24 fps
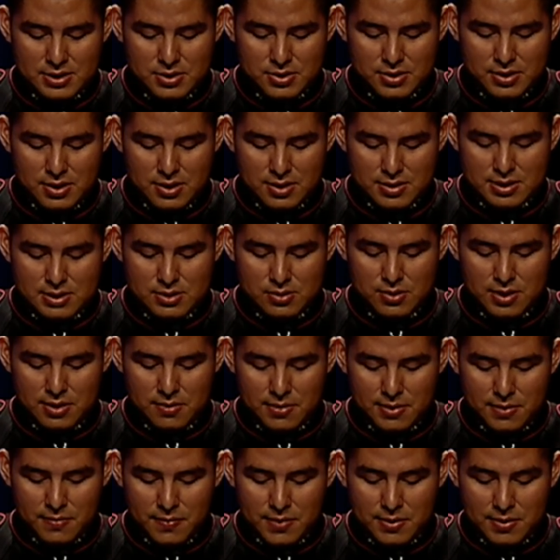two years is
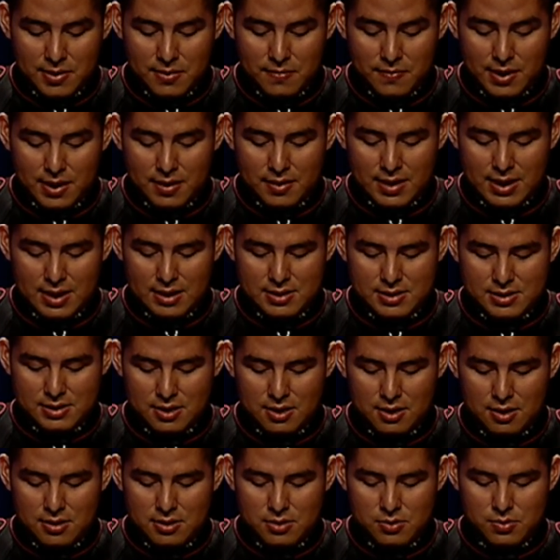roughly
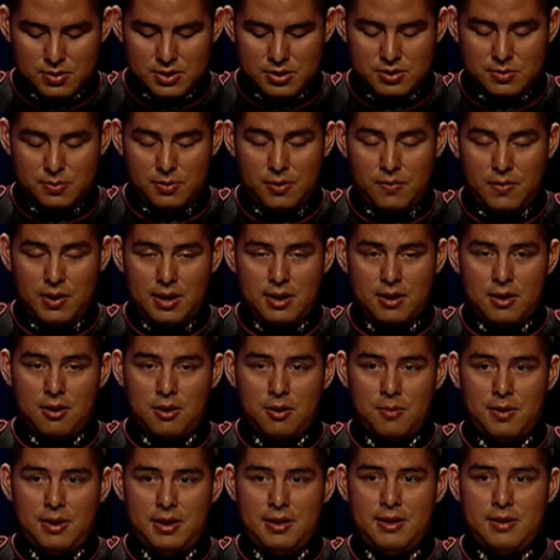$55,000, which was provided all
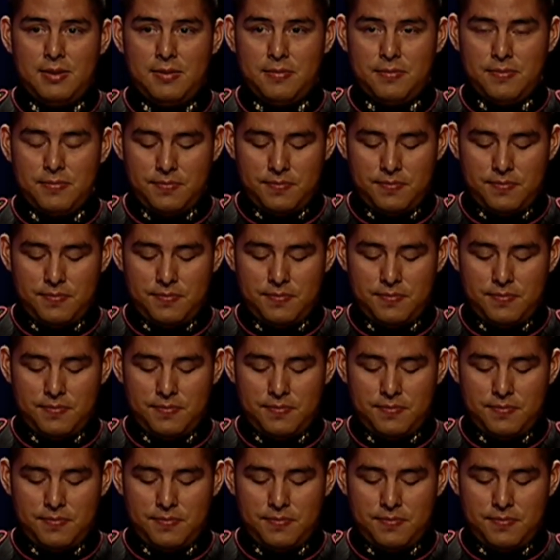by them.